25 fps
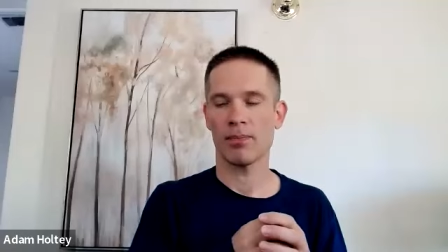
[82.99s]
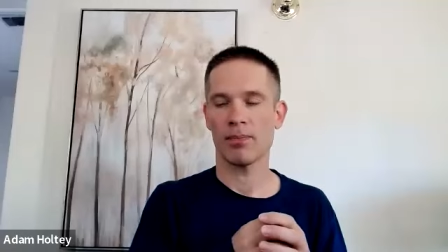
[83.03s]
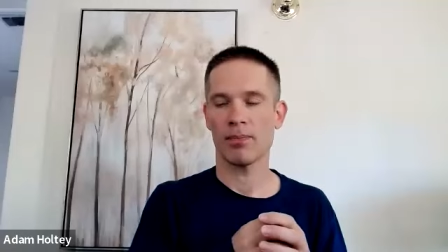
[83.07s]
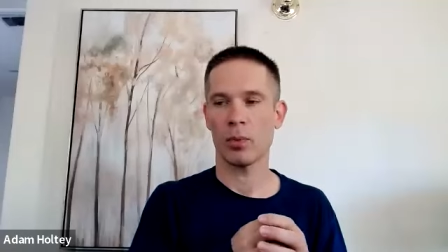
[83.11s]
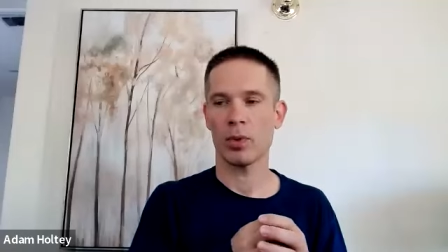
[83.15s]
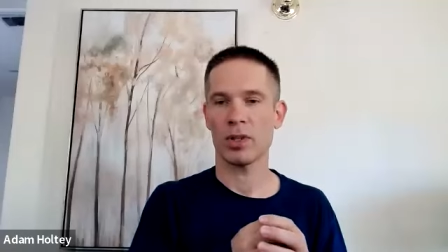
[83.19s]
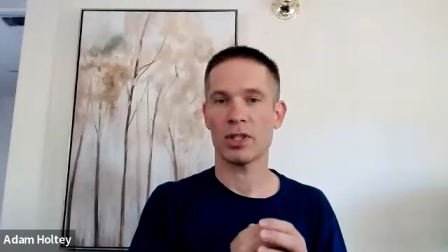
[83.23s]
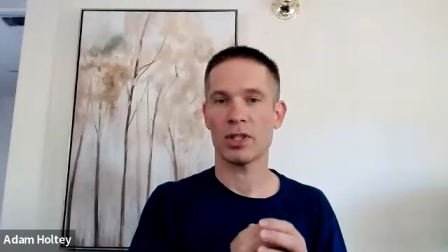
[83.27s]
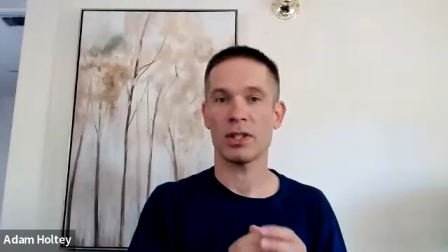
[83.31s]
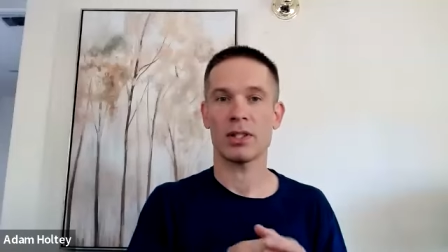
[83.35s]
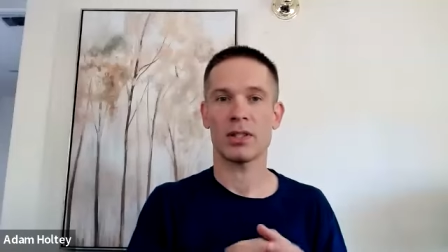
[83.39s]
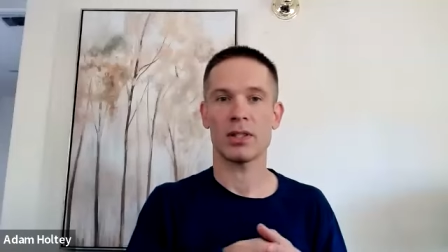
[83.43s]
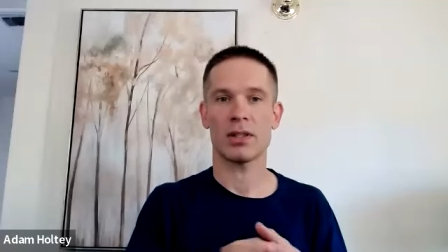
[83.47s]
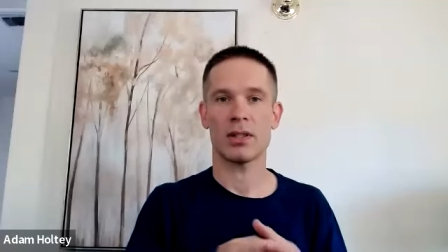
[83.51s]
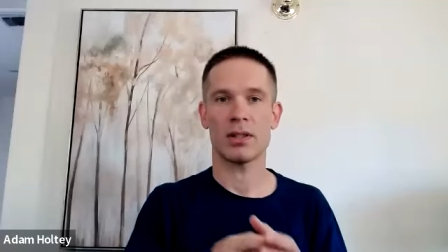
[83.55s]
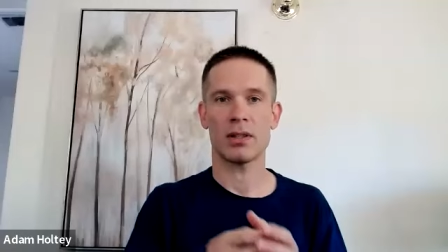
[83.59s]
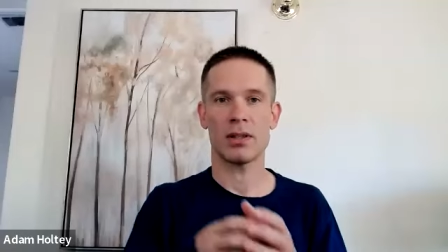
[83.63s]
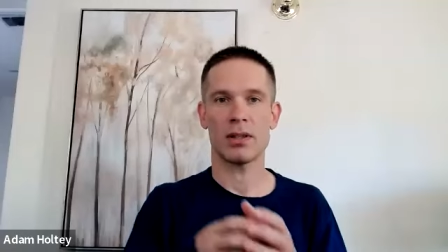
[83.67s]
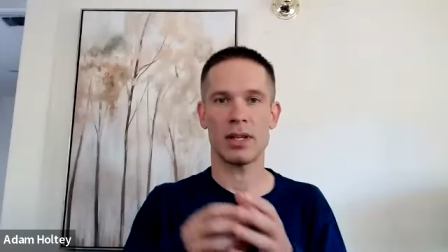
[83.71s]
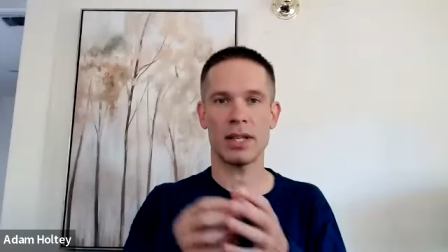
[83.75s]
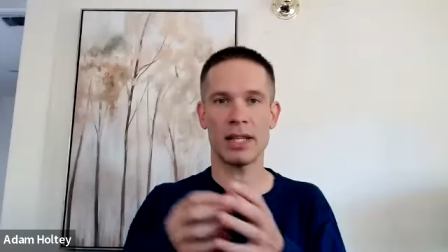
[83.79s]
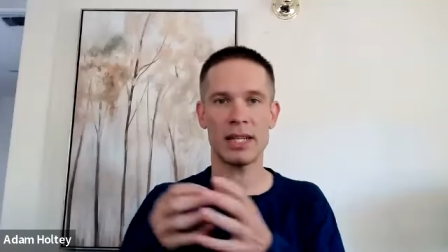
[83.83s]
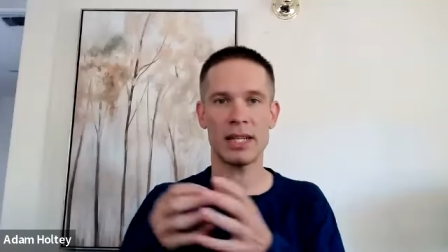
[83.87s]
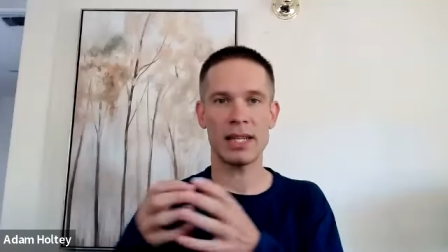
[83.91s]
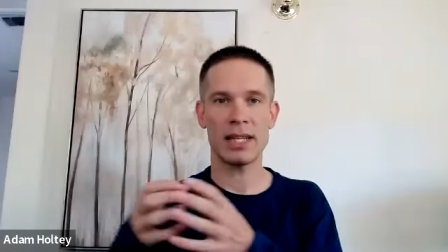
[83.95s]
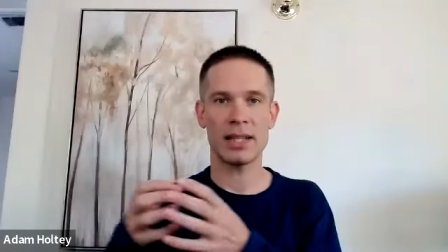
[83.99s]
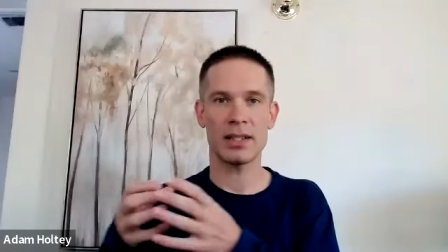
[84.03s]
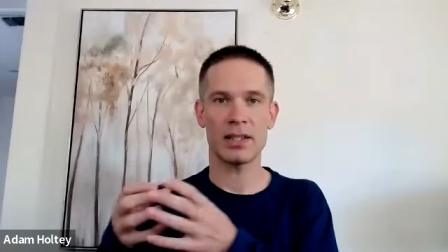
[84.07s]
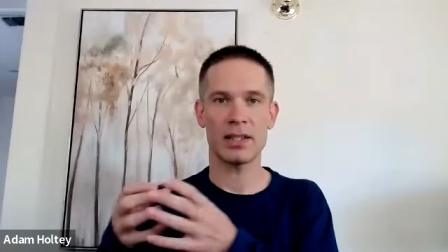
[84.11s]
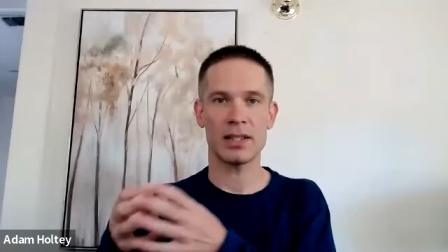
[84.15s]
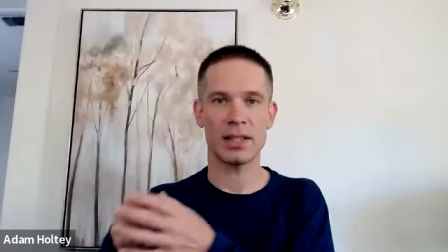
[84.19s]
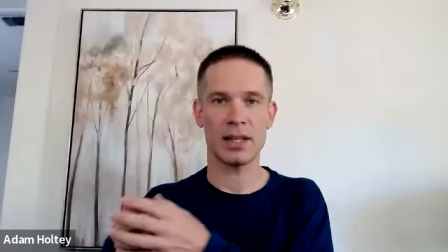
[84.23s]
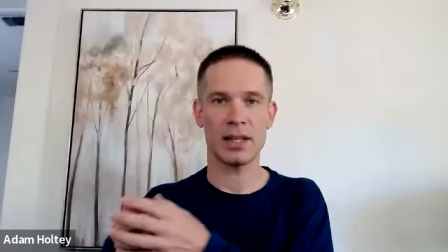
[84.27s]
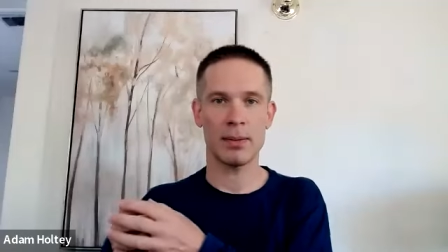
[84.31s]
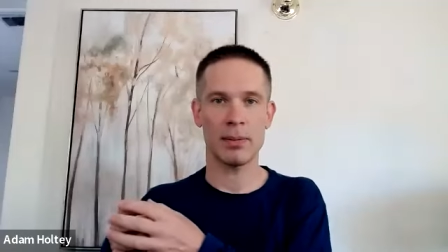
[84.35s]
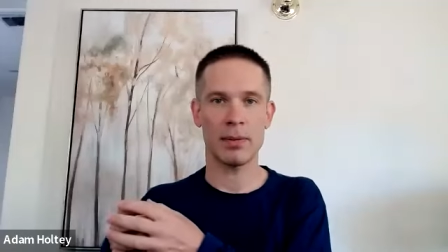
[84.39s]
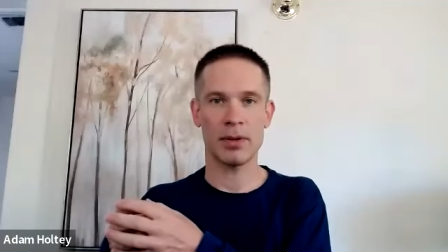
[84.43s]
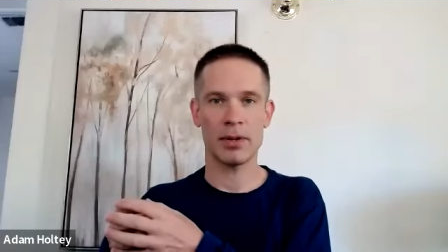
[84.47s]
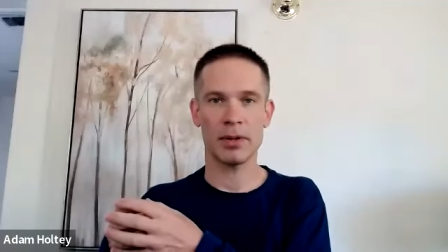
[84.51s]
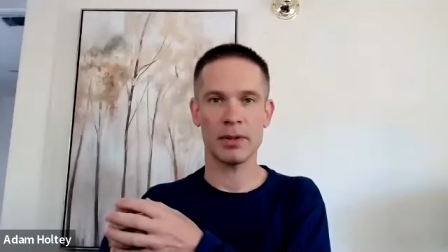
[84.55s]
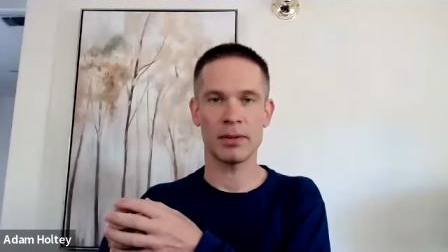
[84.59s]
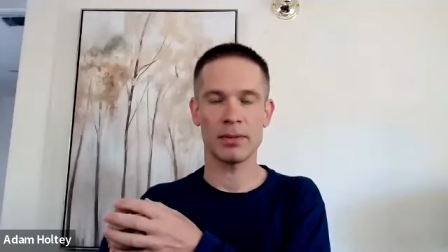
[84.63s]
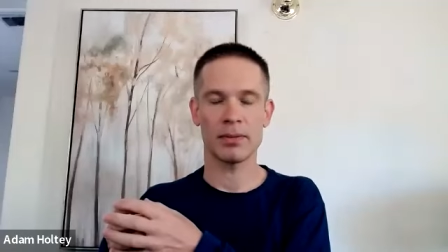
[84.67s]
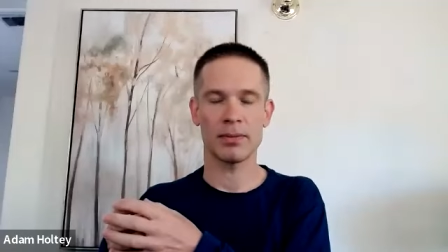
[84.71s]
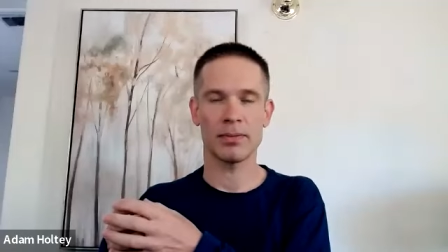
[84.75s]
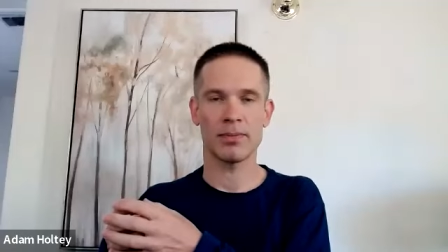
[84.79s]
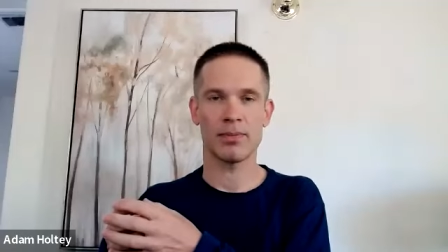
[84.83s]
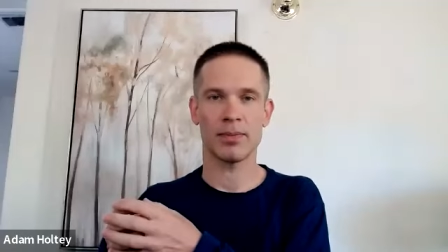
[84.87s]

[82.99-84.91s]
which is Indian summer